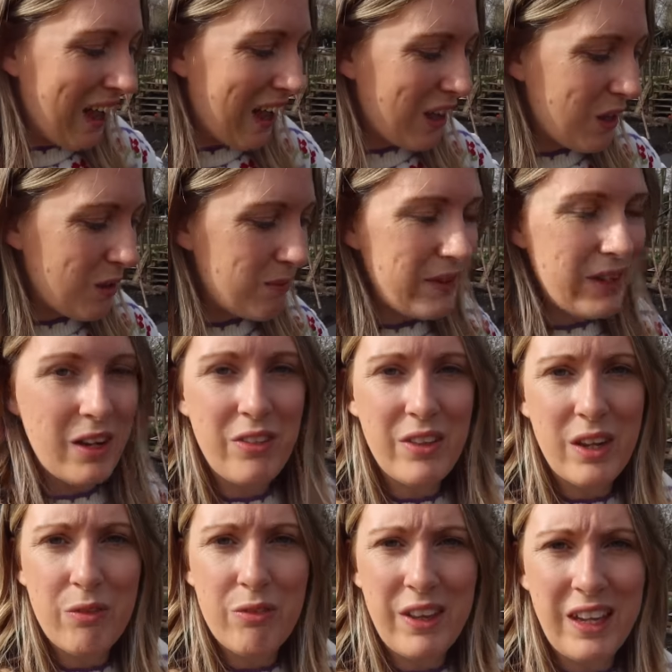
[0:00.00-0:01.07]
The only
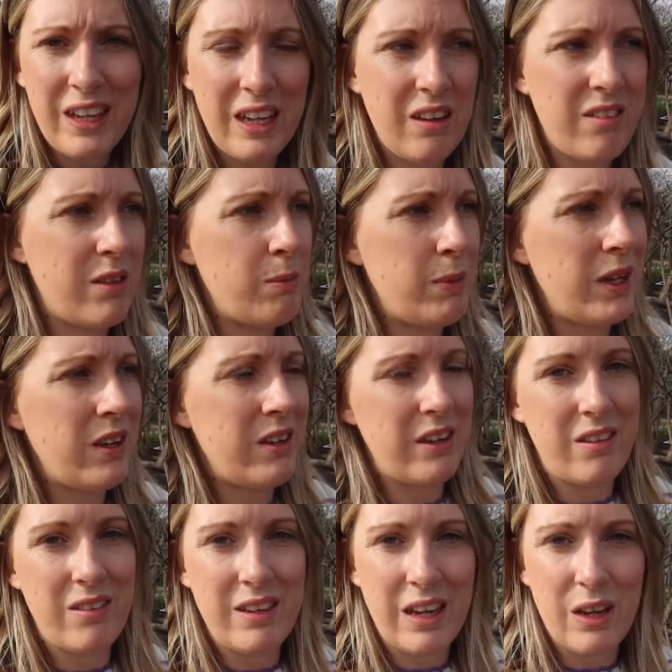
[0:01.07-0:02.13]
thing I'm thinking is the
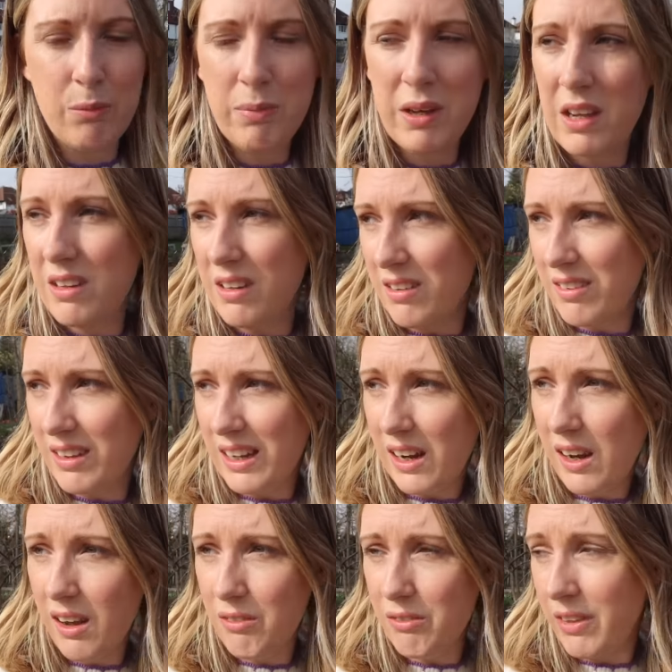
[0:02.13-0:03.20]
birdies now. Birdies are going to
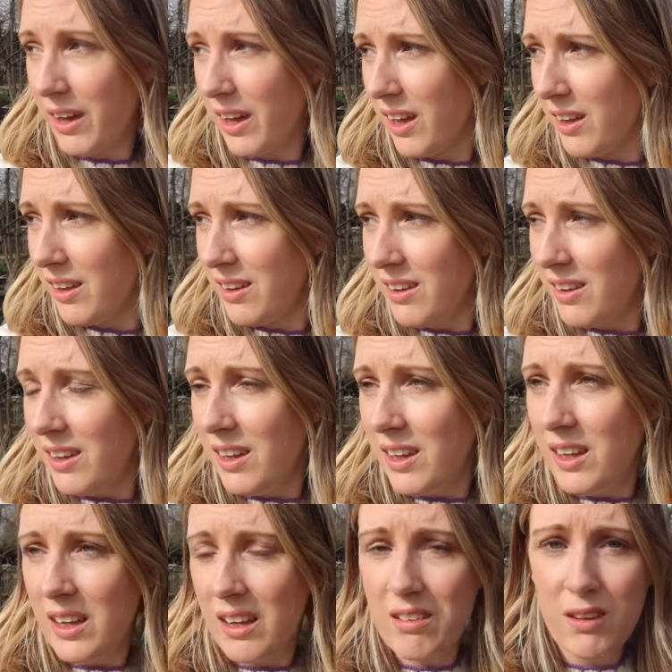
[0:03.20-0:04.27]
love that.
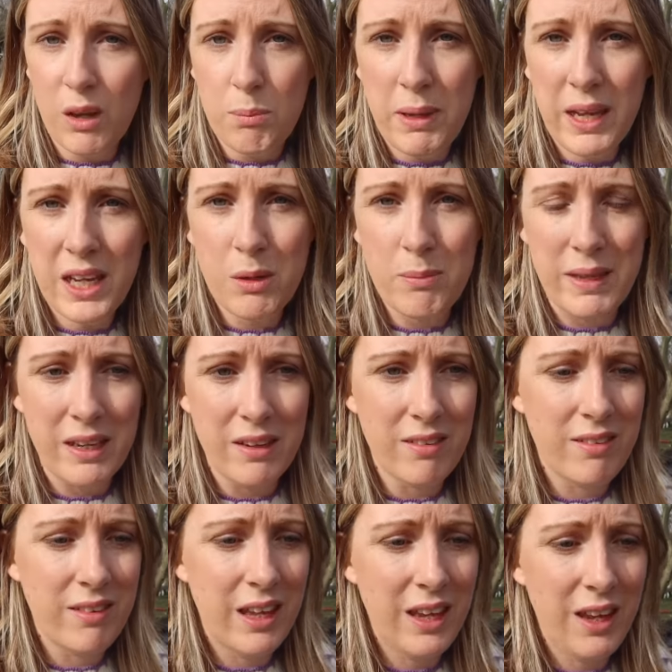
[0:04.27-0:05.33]
That's like
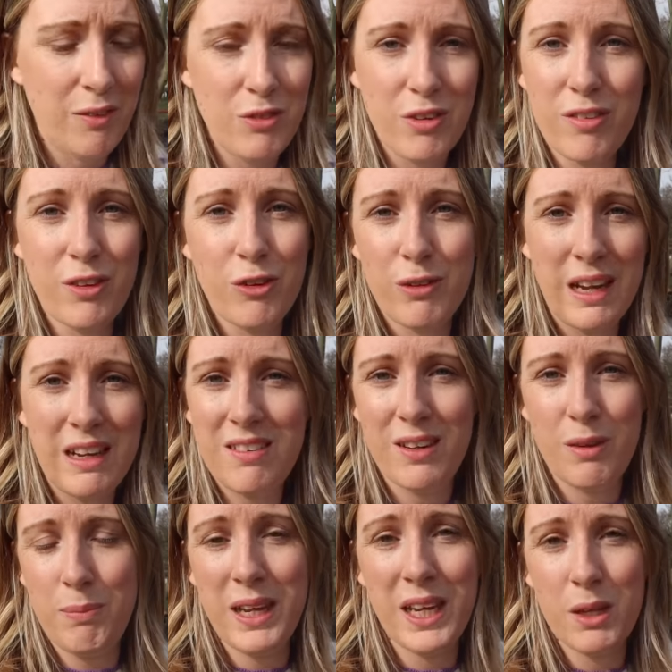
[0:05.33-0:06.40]
pick-a-mix. I've just created
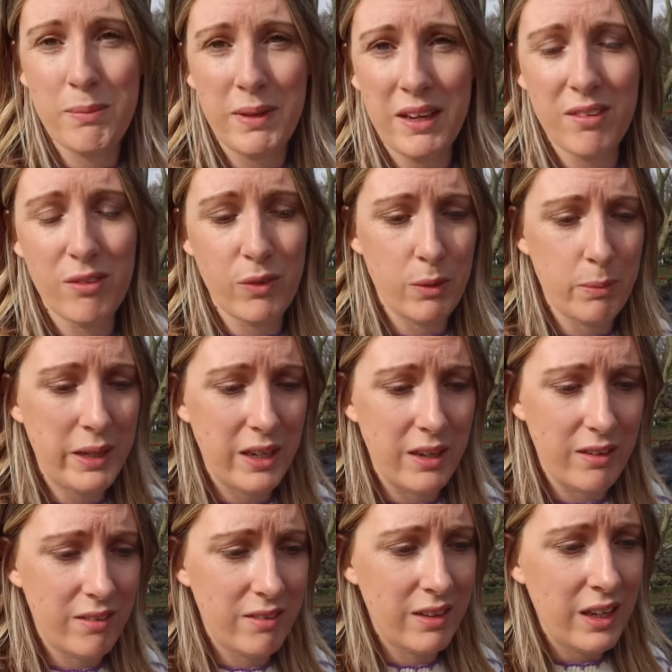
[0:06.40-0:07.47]
a pick-a-mix for the
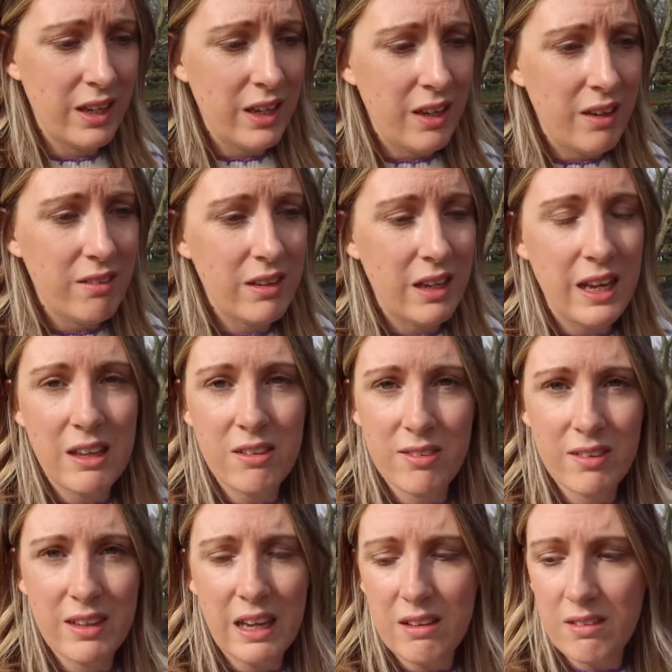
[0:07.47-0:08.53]
birds. So
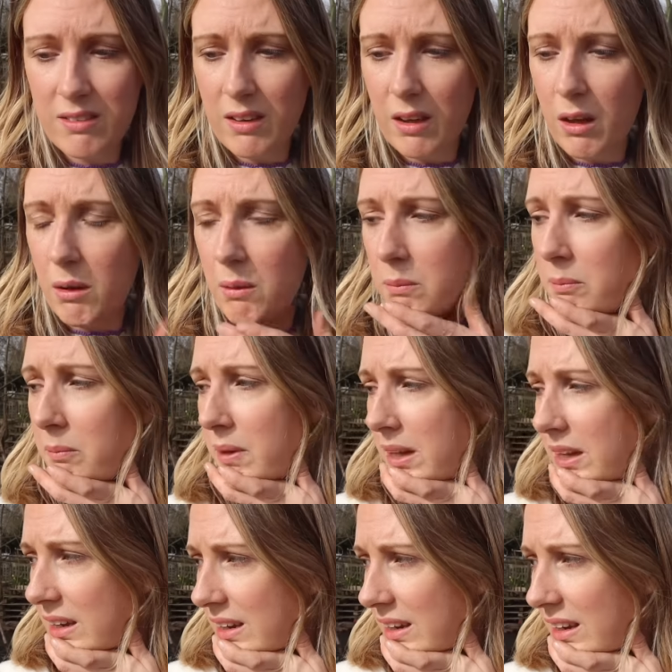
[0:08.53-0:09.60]
let's get some
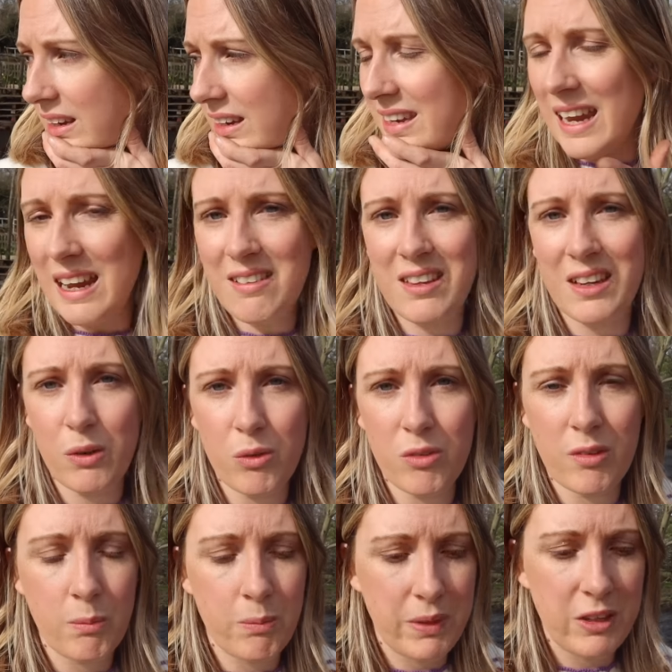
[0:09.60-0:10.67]
netting or
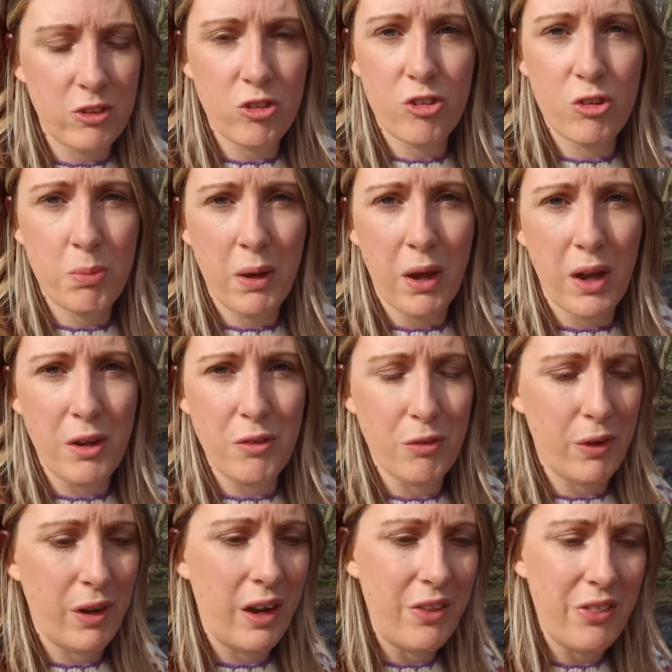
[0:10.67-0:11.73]
something just to put
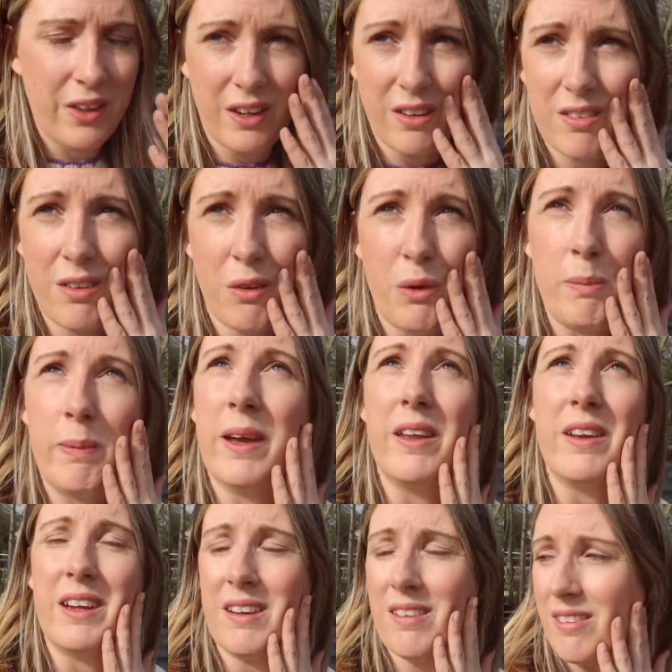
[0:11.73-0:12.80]
over it, I think. Sorry,
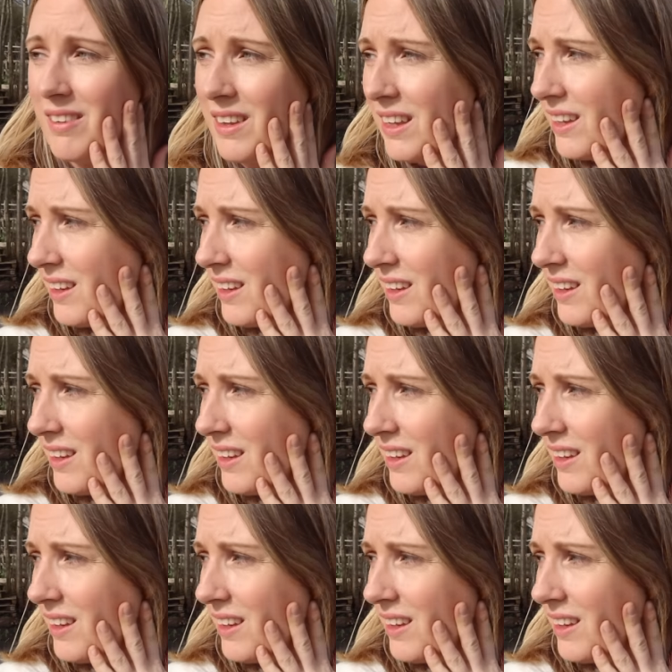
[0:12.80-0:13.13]
birdies.